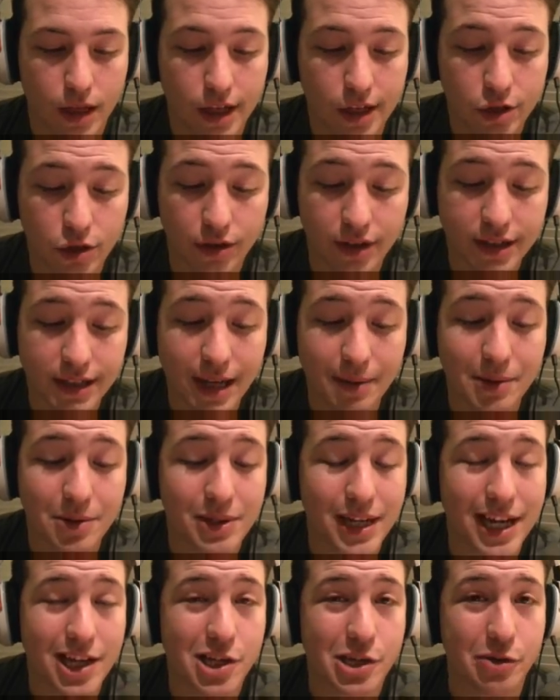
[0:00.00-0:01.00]
So this time it
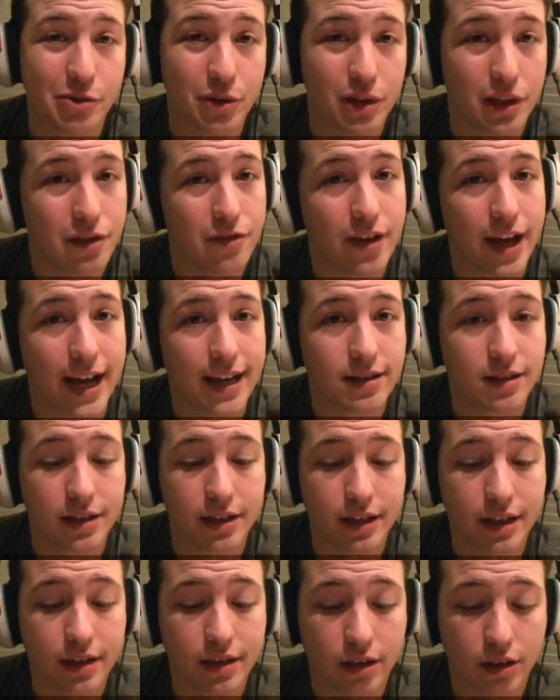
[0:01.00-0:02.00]
was actually really fast.
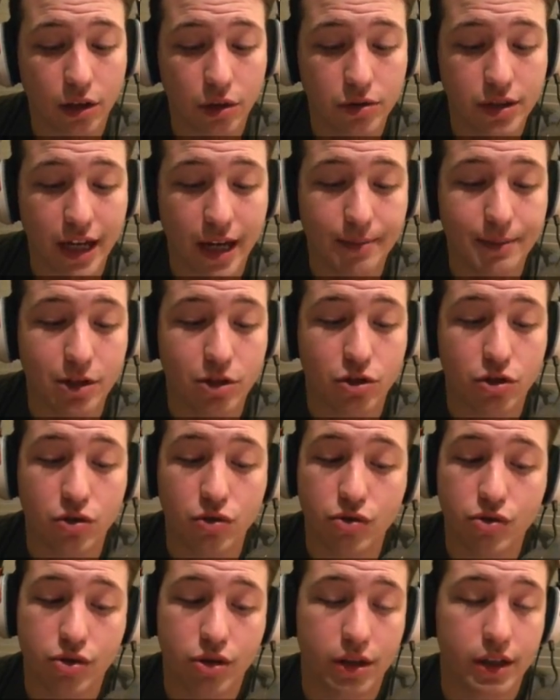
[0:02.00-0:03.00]
The load time is
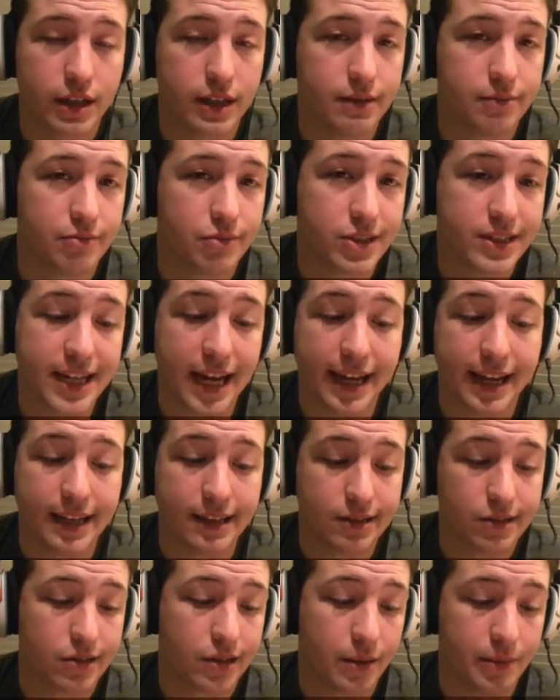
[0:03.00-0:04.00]
usually
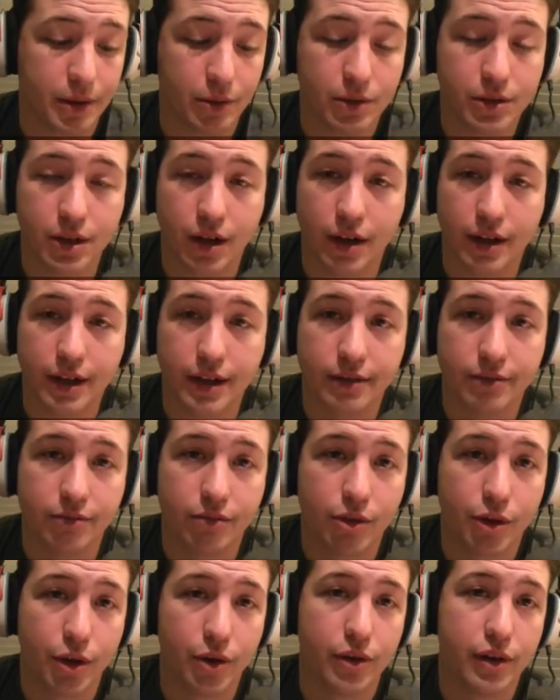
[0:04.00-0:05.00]
seconds. I mean, we're talking
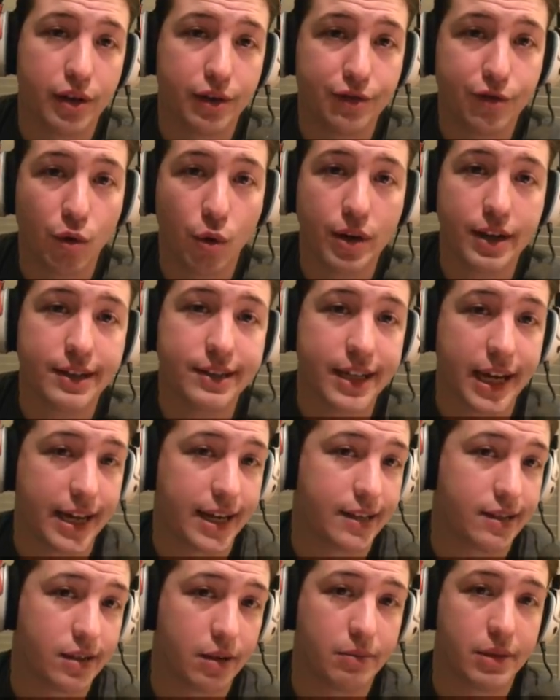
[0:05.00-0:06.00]
30, 40
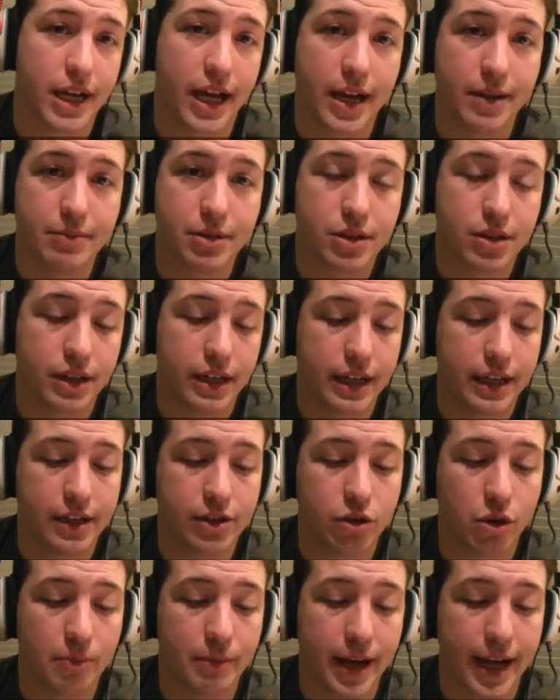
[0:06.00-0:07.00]
seconds sometimes to get
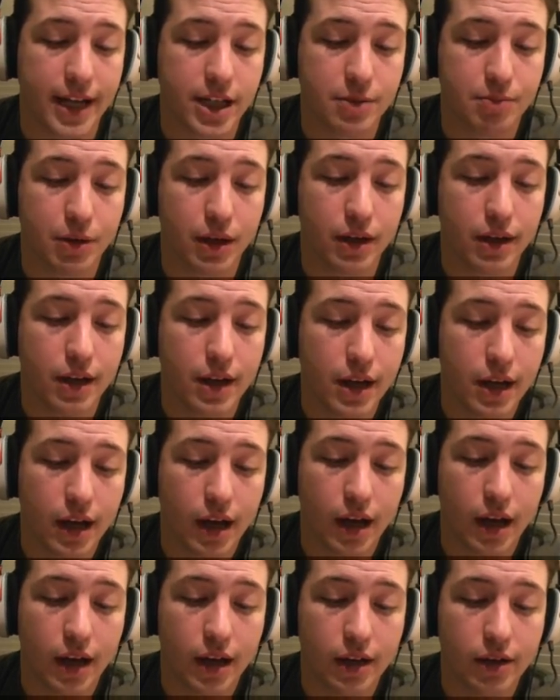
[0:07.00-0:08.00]
into a match, but
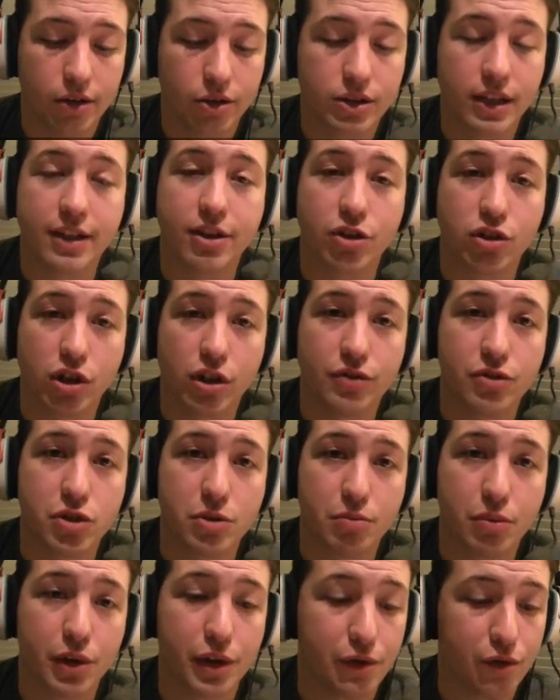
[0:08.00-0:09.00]
it looks like the servers
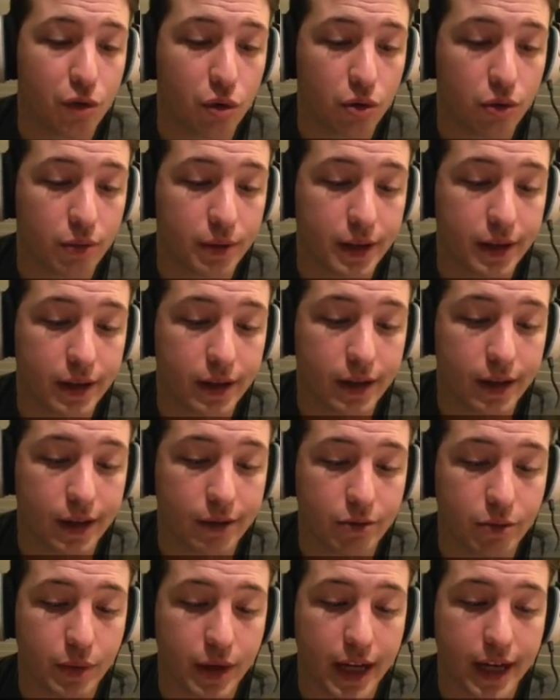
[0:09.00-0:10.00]
are pretty full. We
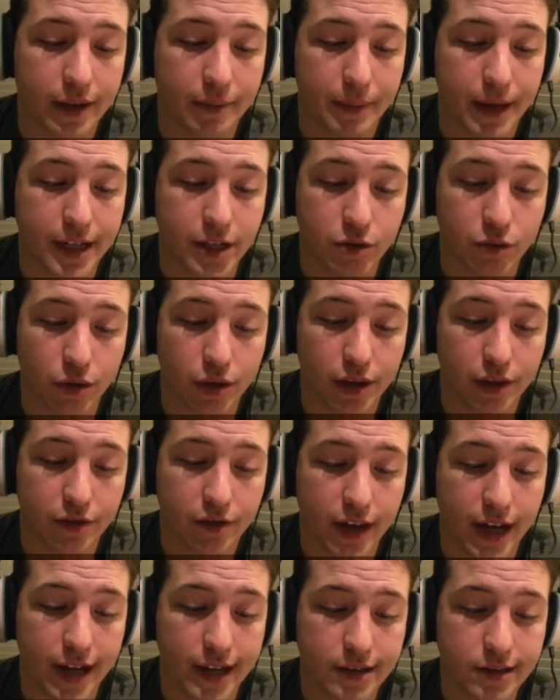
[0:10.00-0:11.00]
got the match really
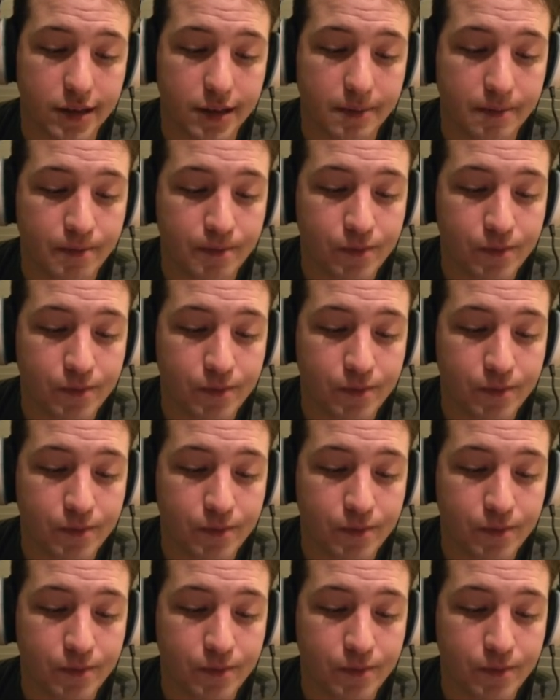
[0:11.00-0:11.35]
fast.